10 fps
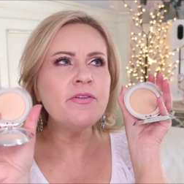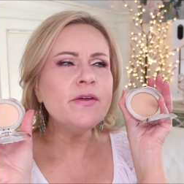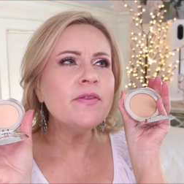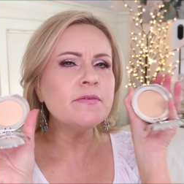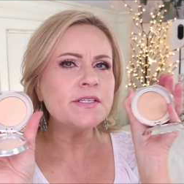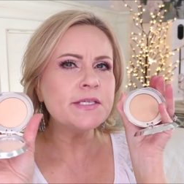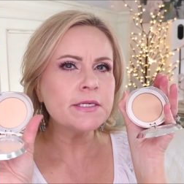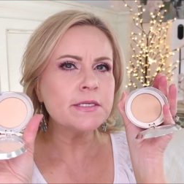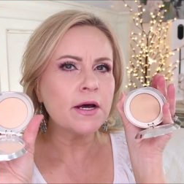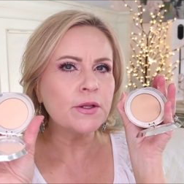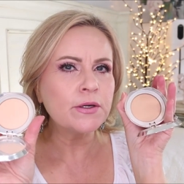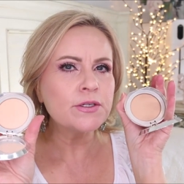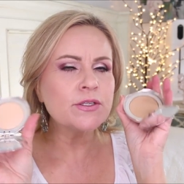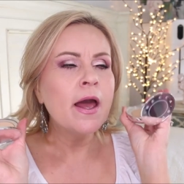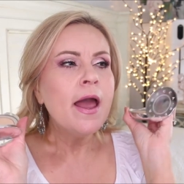I think they have six
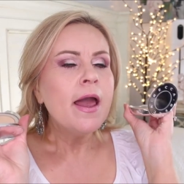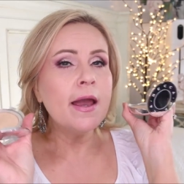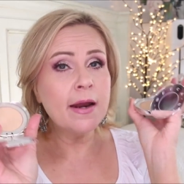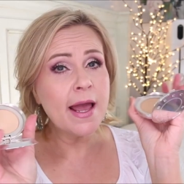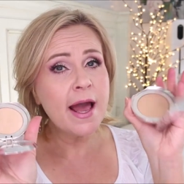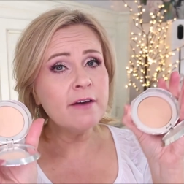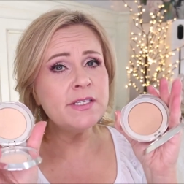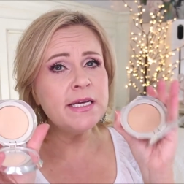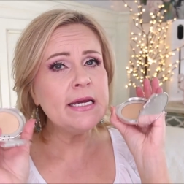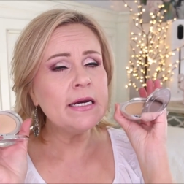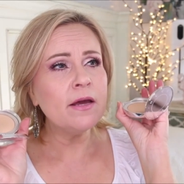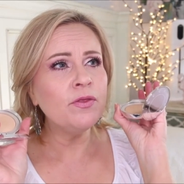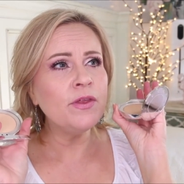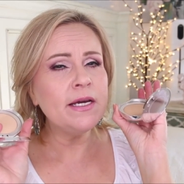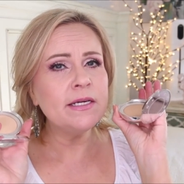colors. And I have seen
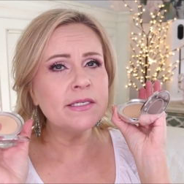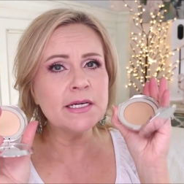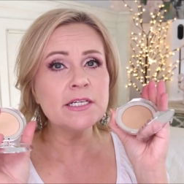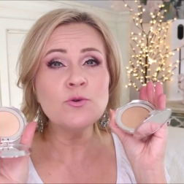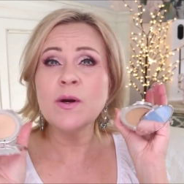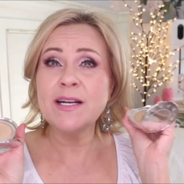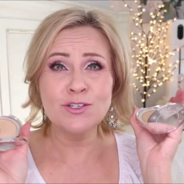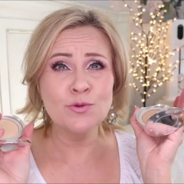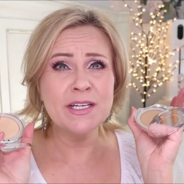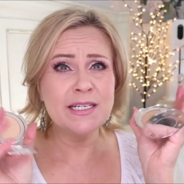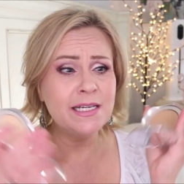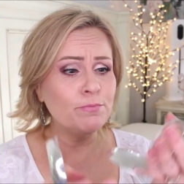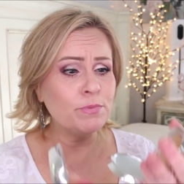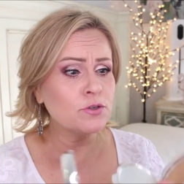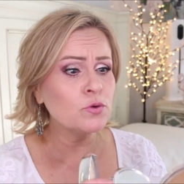the sixth one. It's really
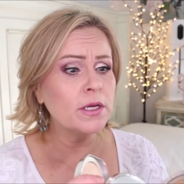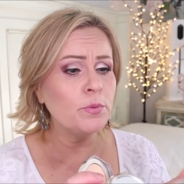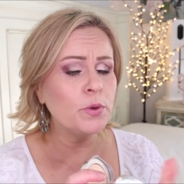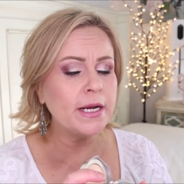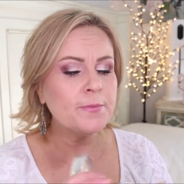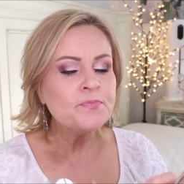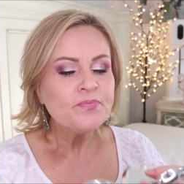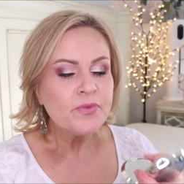deep. It's really pretty.